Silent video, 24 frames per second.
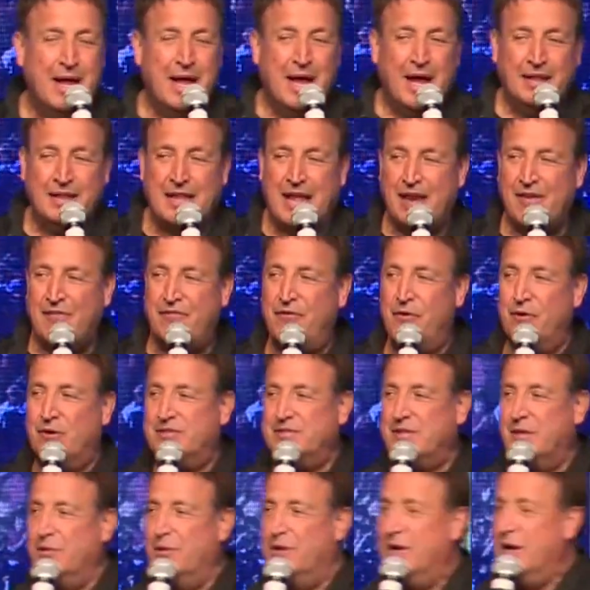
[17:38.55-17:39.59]
A lot of folks
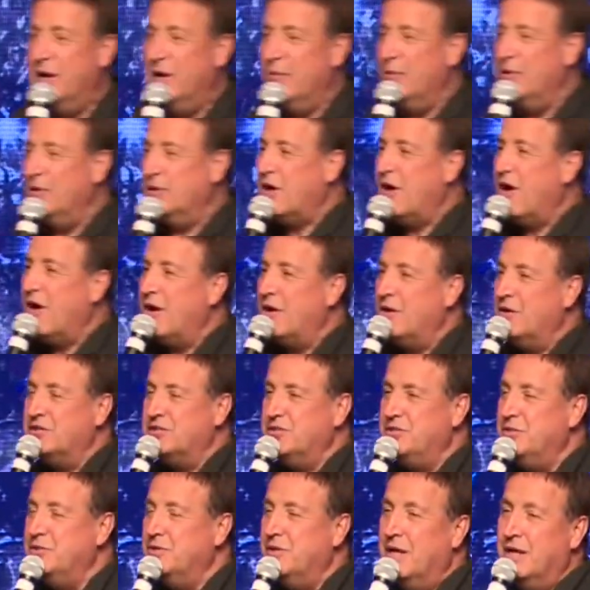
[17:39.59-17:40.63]
say, well, well Carlos,
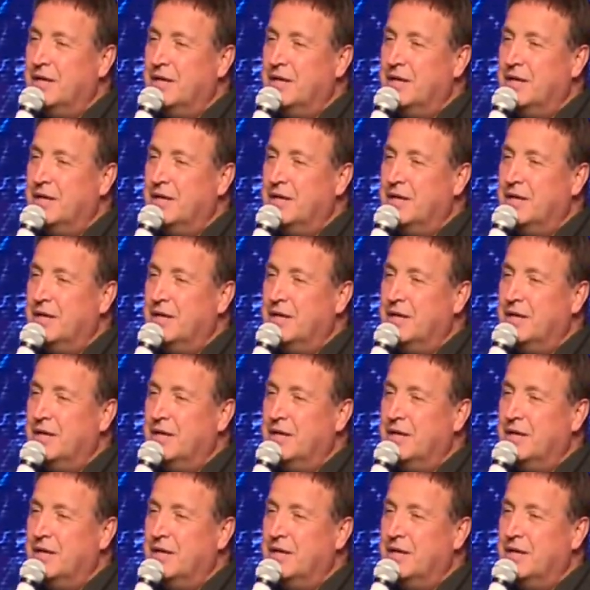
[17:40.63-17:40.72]
you,